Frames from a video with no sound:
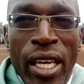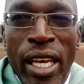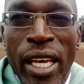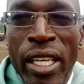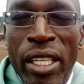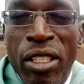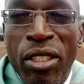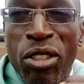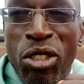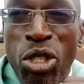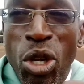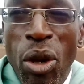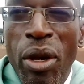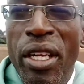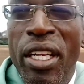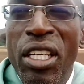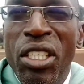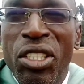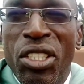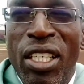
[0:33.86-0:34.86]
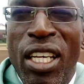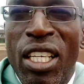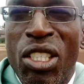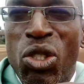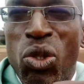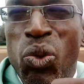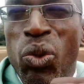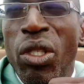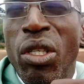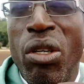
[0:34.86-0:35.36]
and join us
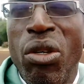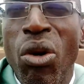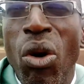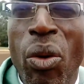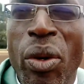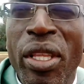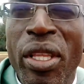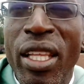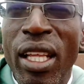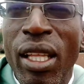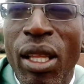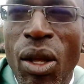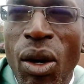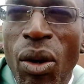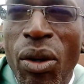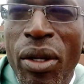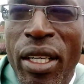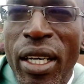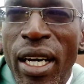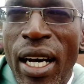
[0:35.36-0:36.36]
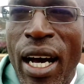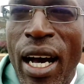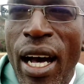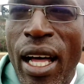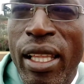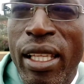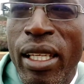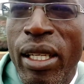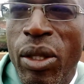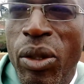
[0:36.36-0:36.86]
as we grow in the Lord.
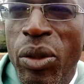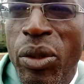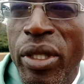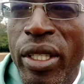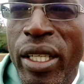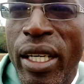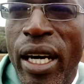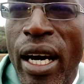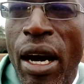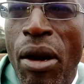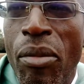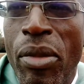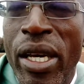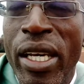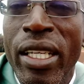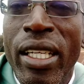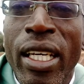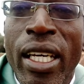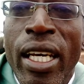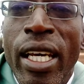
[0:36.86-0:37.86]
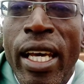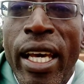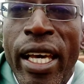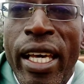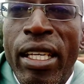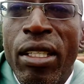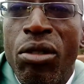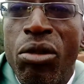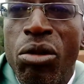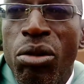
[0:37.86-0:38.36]
Hallelujah. Amen.
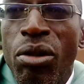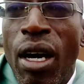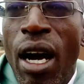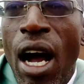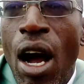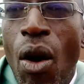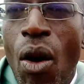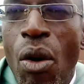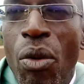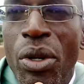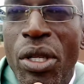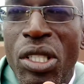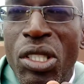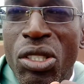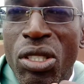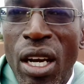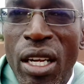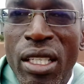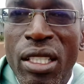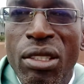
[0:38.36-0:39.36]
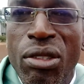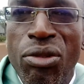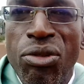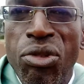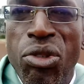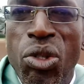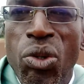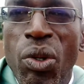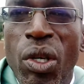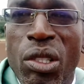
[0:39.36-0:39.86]
And to our returning
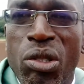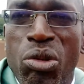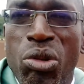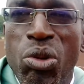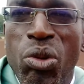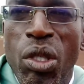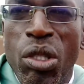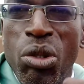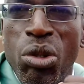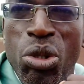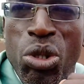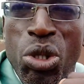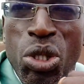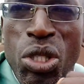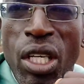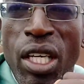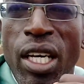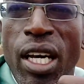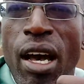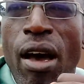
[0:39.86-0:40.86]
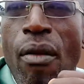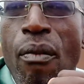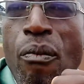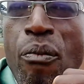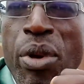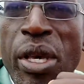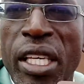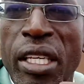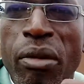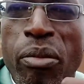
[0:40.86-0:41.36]
viewers, we want to say a
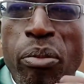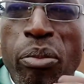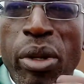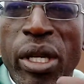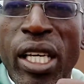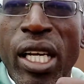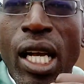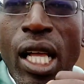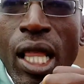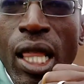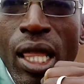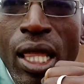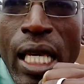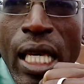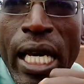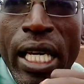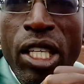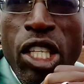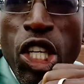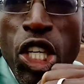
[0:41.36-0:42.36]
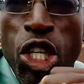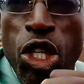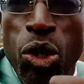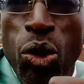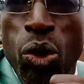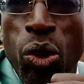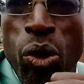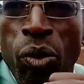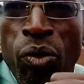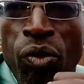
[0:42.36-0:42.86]
big, big thank
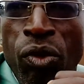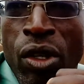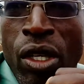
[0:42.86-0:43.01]
you.